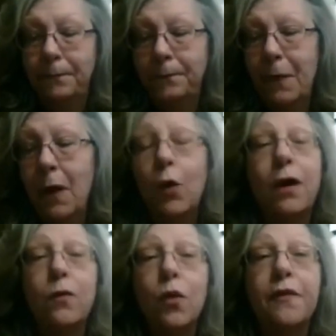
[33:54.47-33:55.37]
It
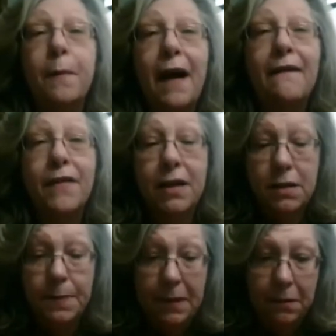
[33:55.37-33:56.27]
wasn't worth my
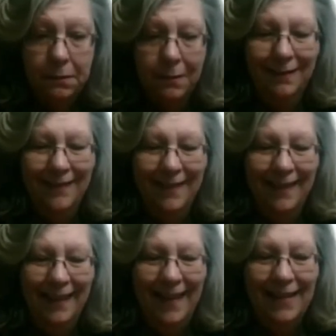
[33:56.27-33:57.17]
investment.
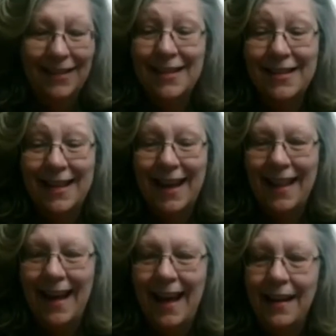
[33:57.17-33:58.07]
I'll just say
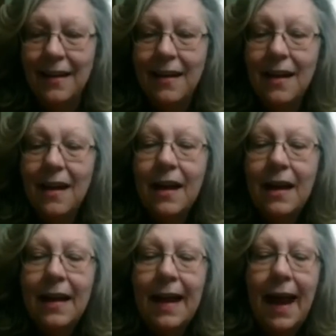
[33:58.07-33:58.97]
that.
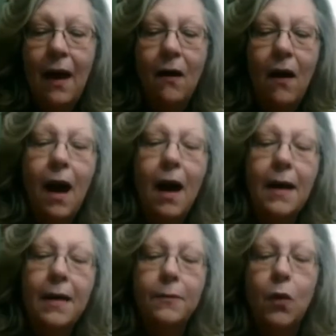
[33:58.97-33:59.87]
Now,
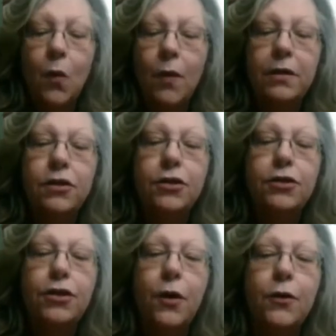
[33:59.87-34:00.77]
I am going to
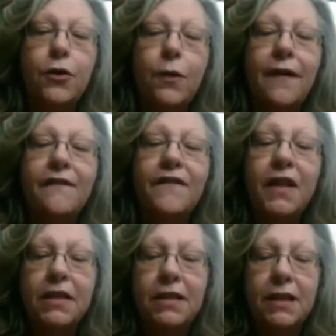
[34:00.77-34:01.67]
show you a
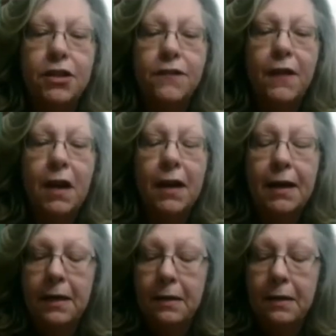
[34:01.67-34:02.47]
vintage find.